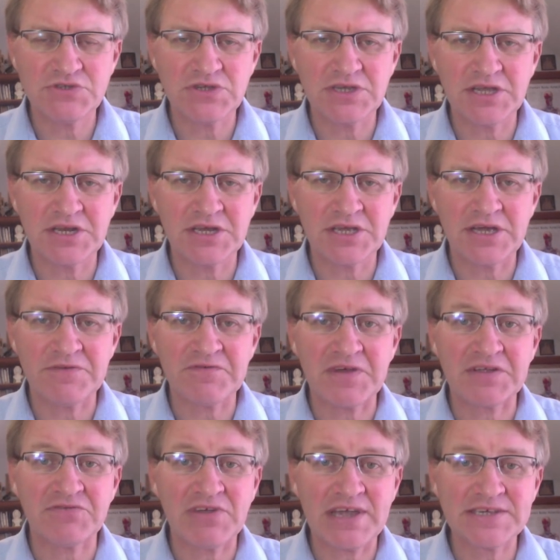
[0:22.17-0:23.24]
to getting a
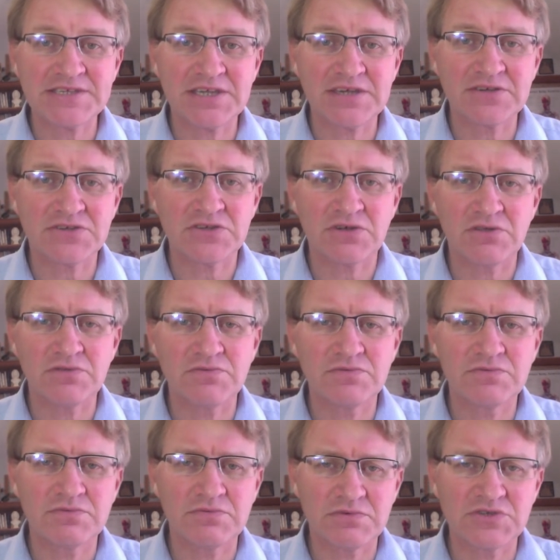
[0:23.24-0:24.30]
fantastic result
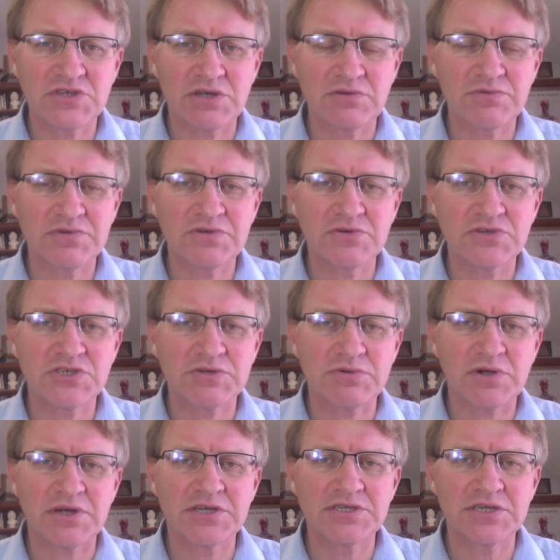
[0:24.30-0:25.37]
with your
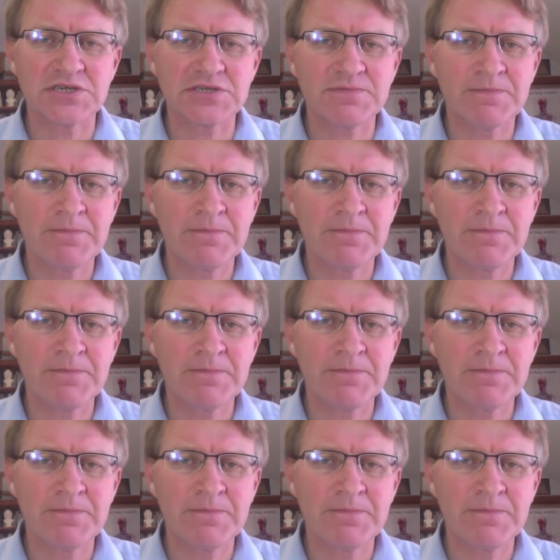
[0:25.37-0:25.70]
psoriasis.